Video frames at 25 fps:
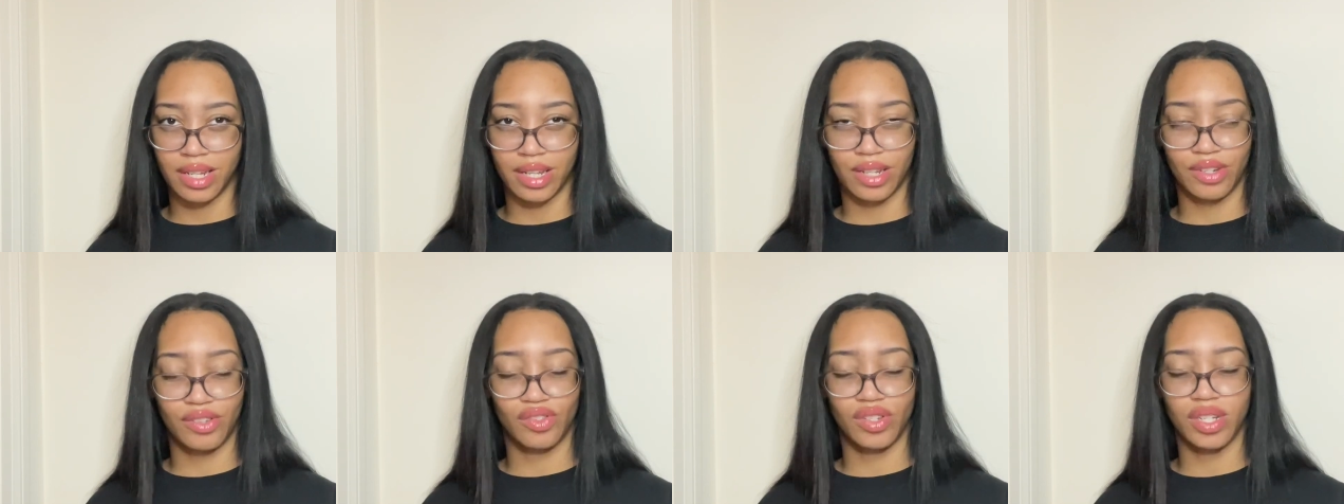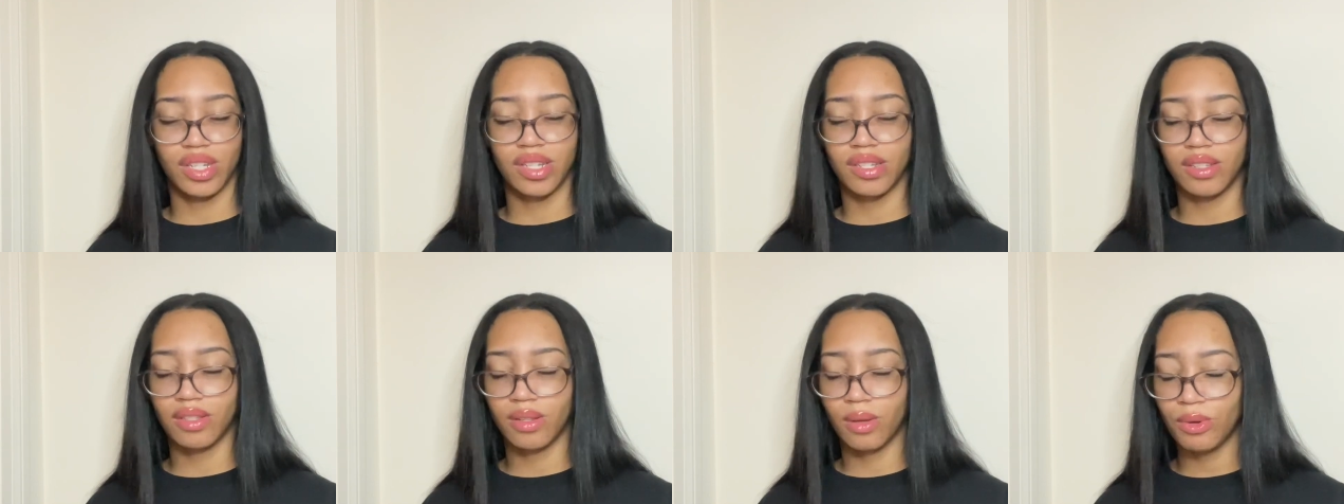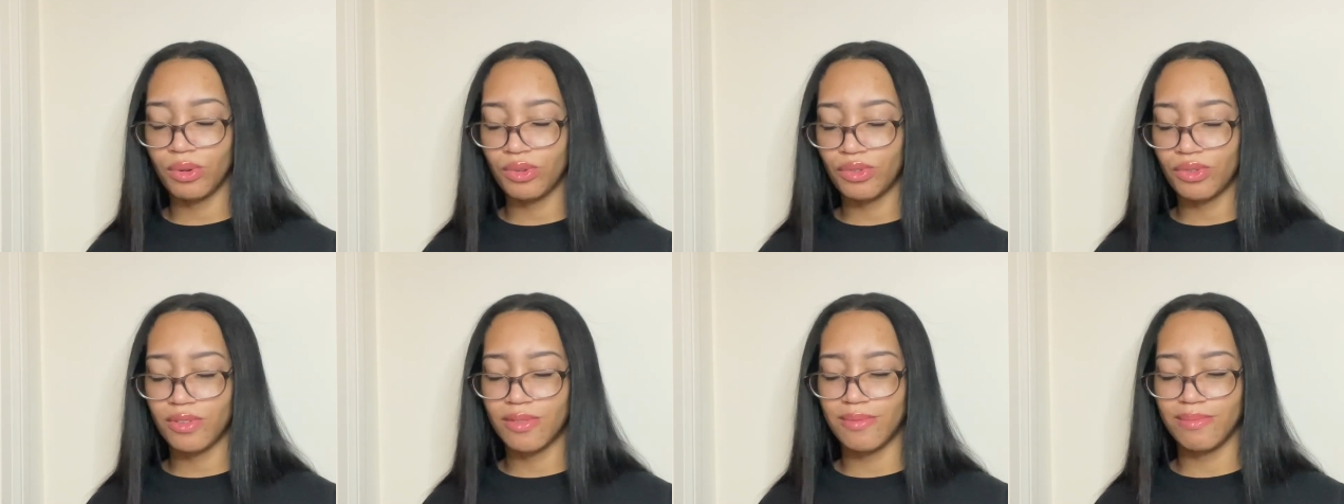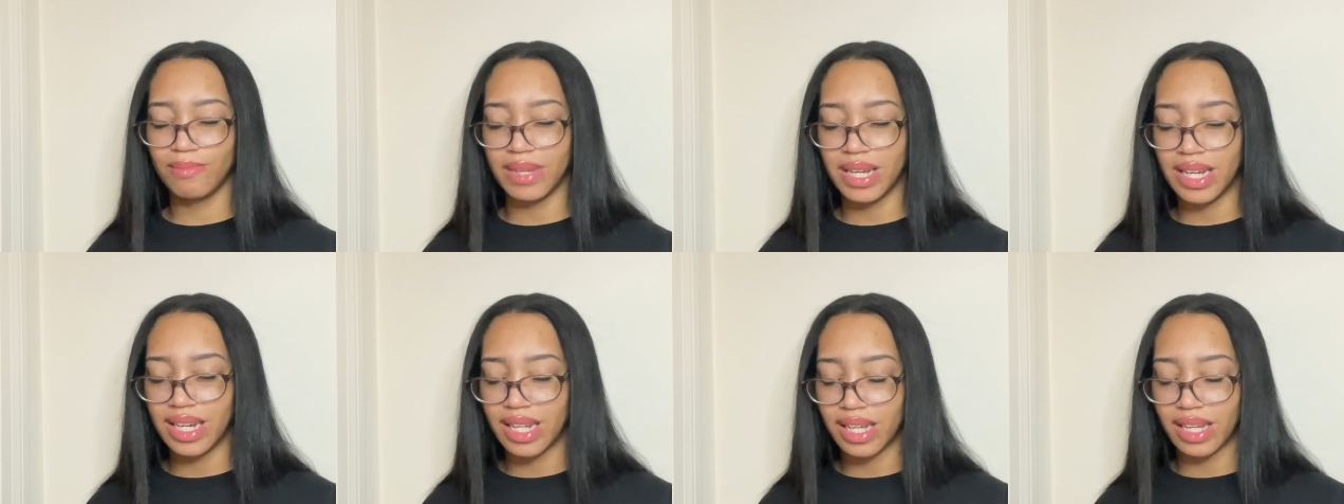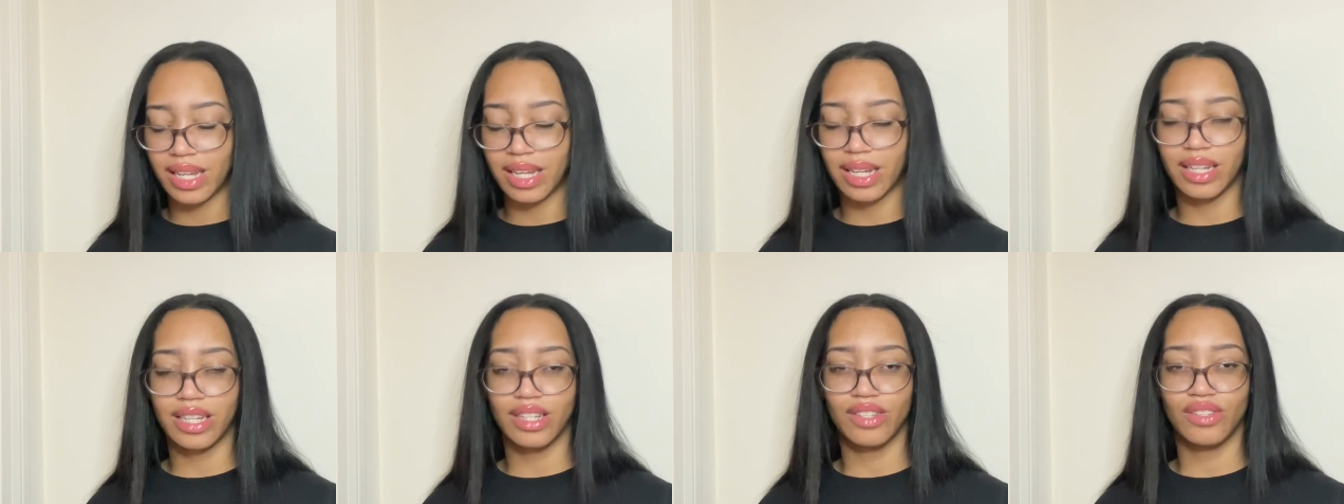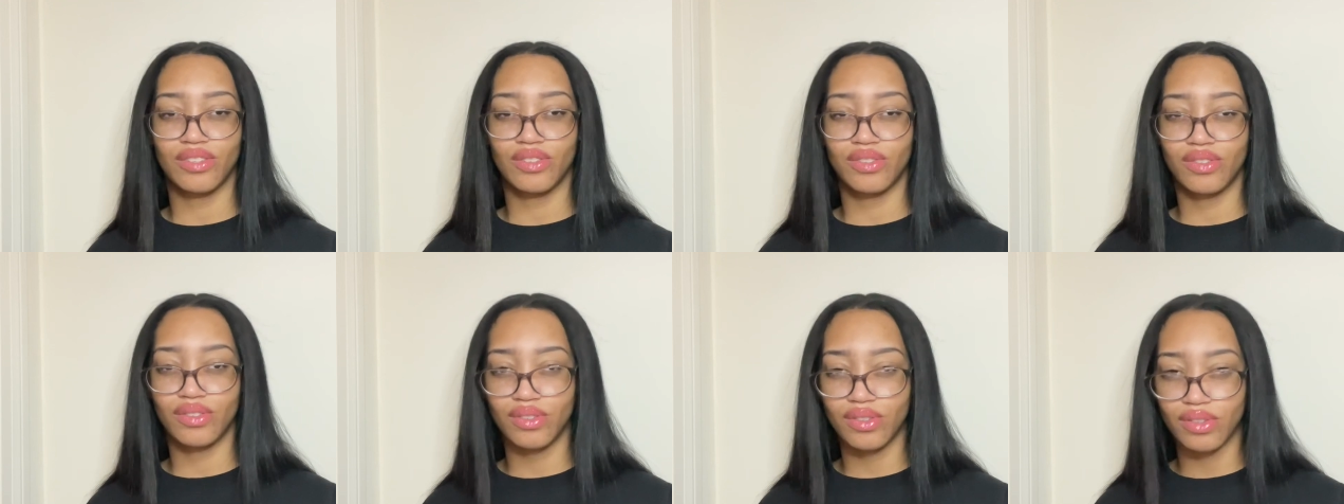It's just social media is
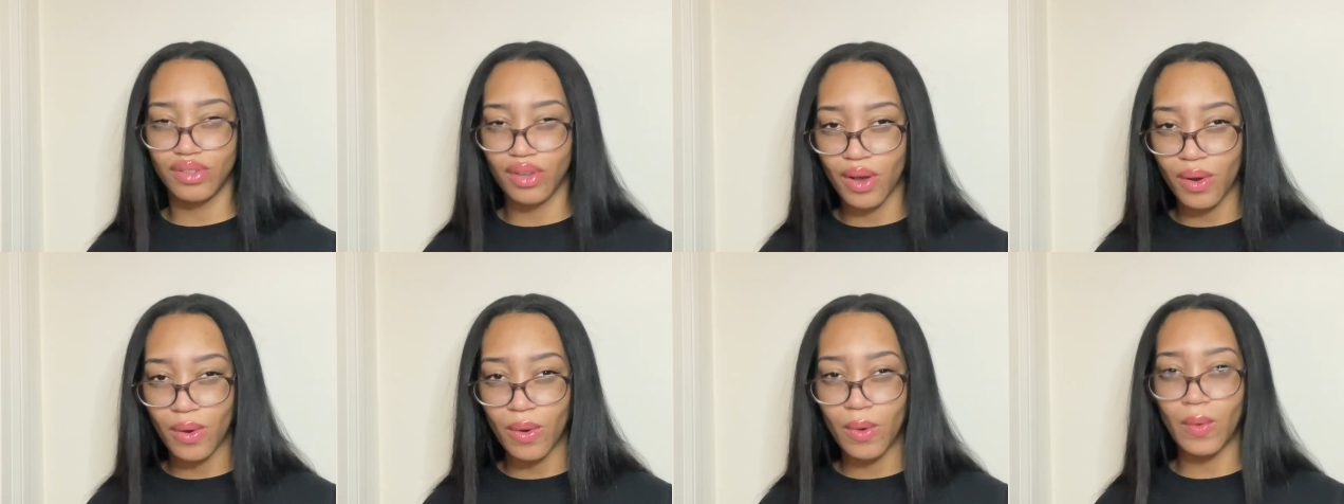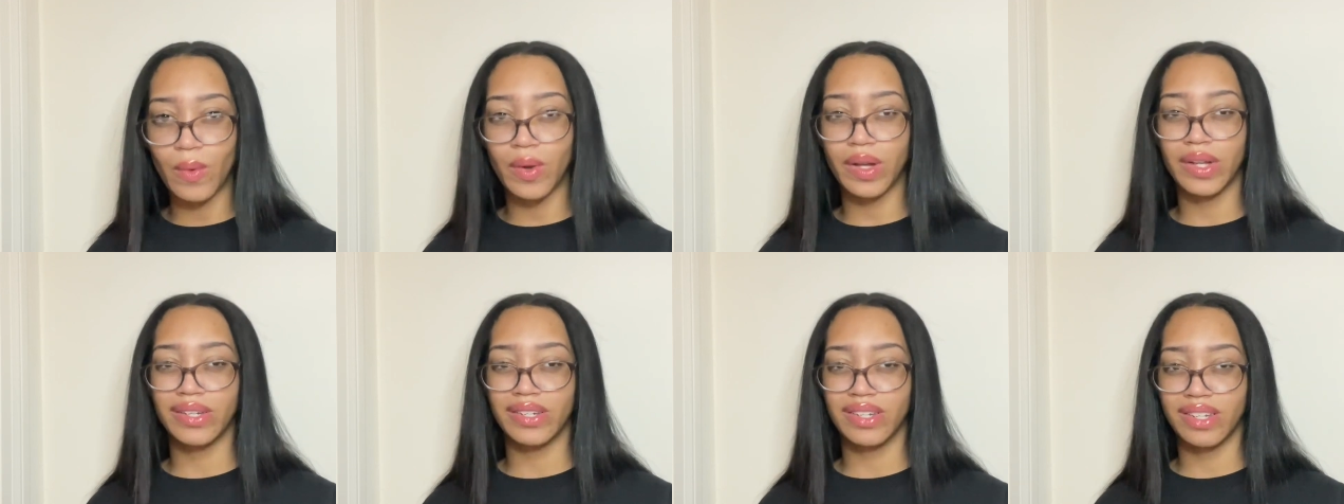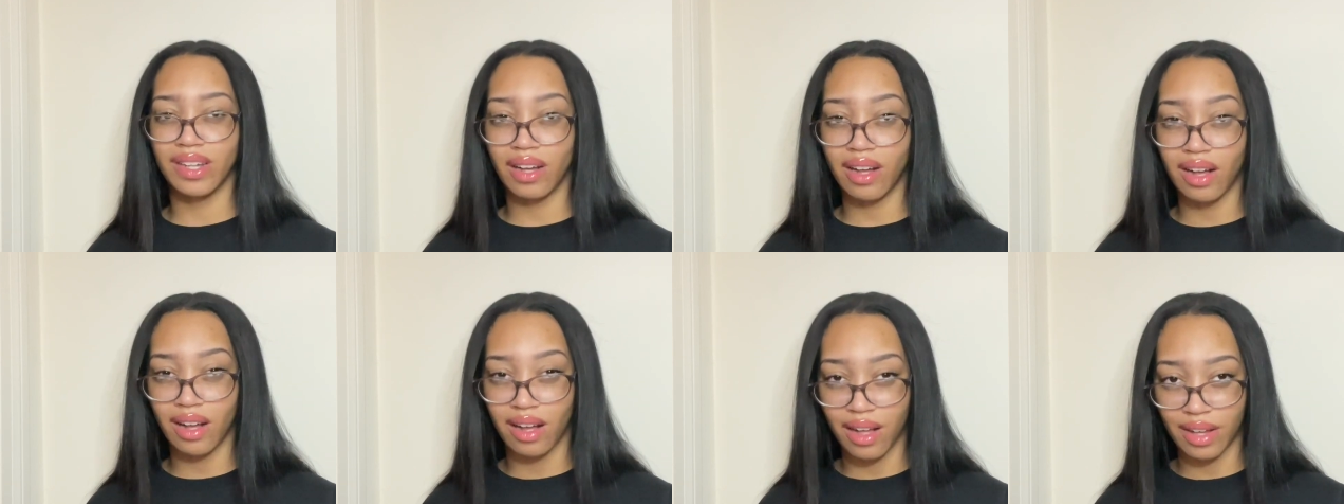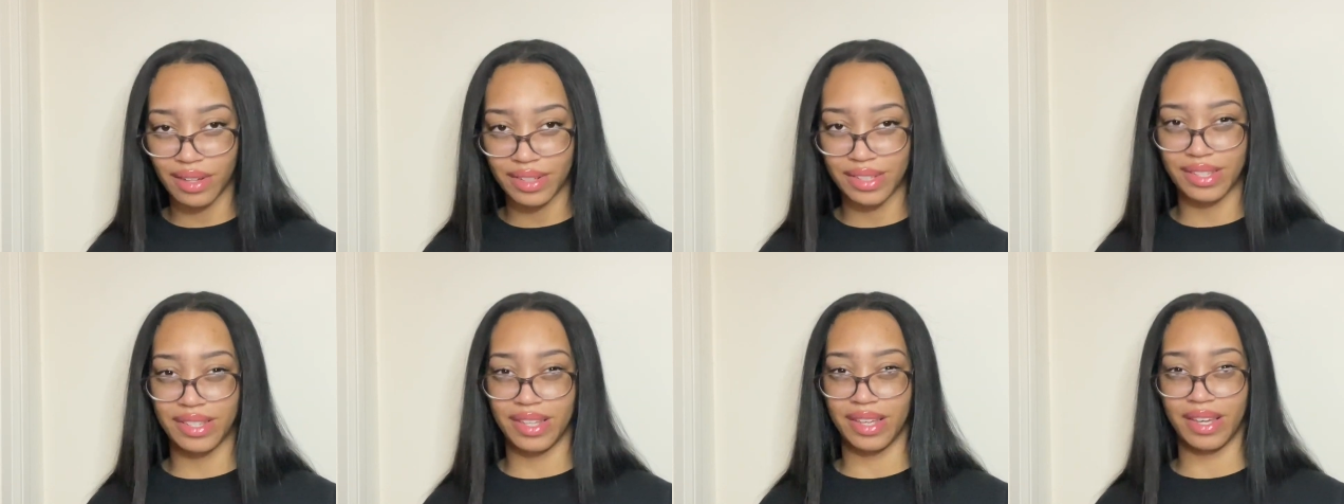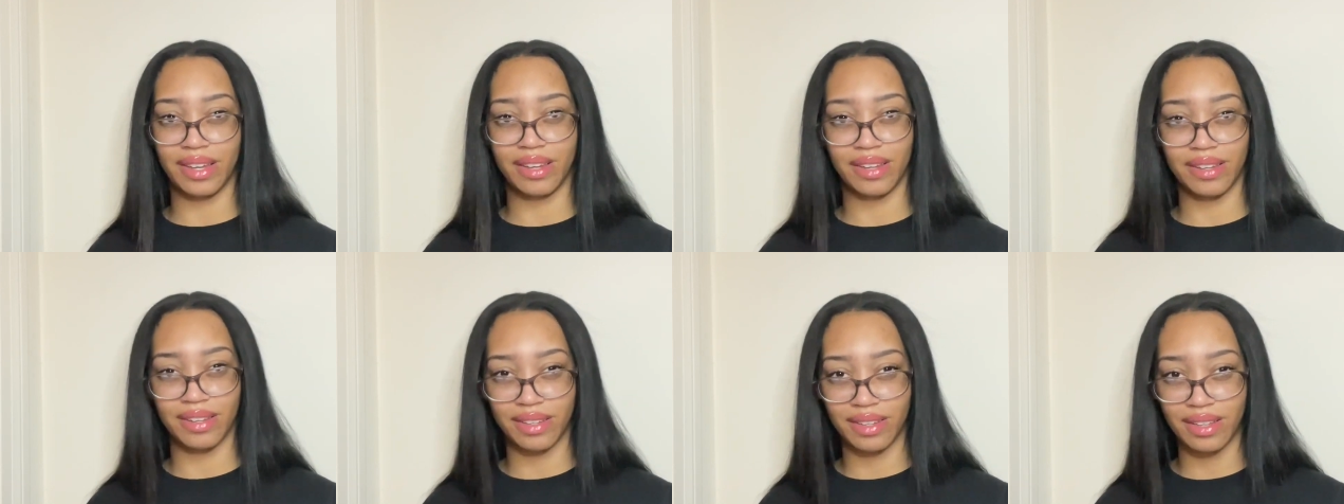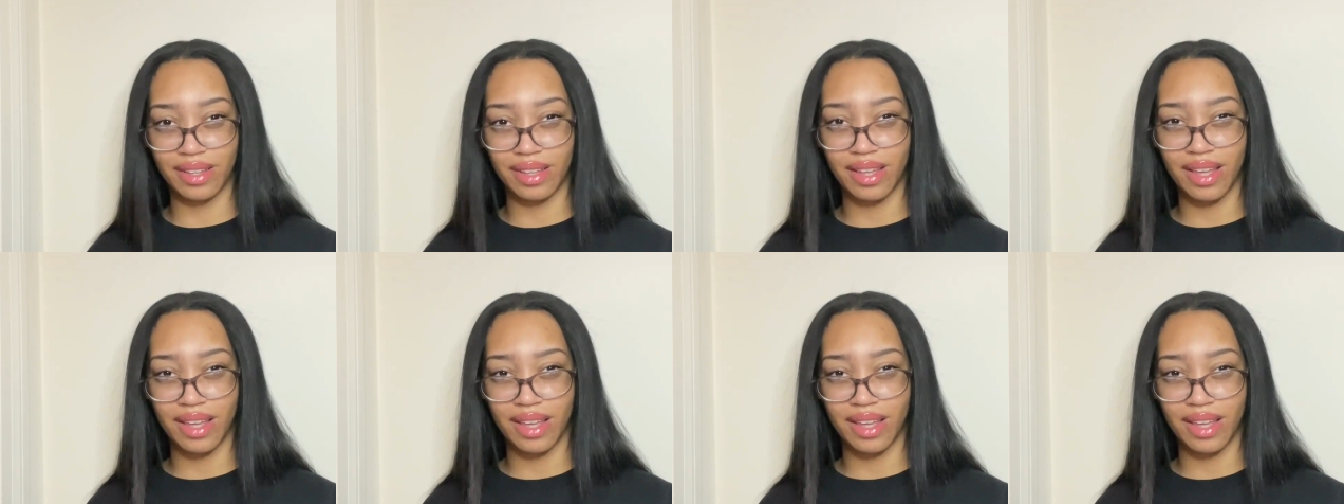so toxic.